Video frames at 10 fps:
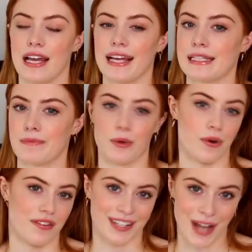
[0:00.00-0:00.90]
is
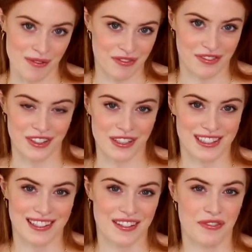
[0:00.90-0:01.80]
more of a comfort
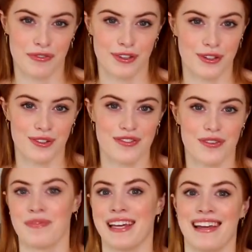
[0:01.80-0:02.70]
food
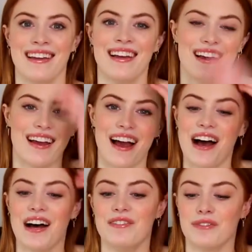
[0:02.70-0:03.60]
for me.
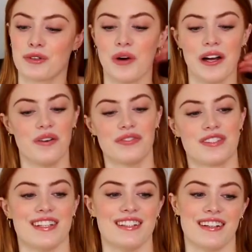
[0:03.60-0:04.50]
Um, quite
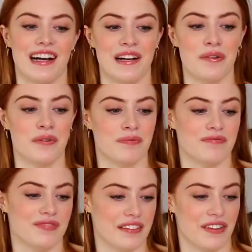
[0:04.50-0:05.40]
often I will
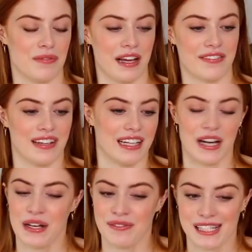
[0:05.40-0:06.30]
if I'm like feeling
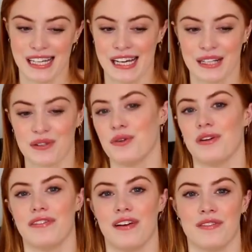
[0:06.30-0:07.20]
homesick
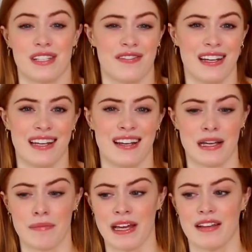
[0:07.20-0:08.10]
or if I'm just feeling
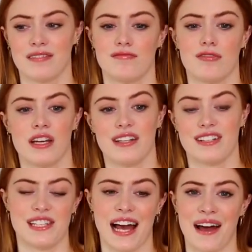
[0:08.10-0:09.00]
like a bit
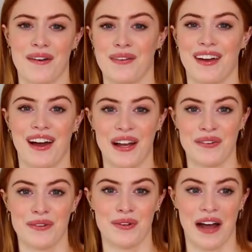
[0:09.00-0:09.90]
down, I
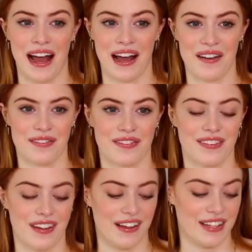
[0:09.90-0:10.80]
will have
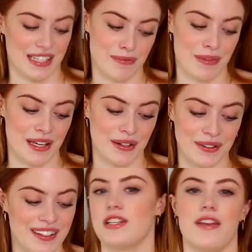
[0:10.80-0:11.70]
this
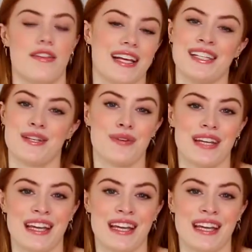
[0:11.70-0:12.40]
meal. So the things you will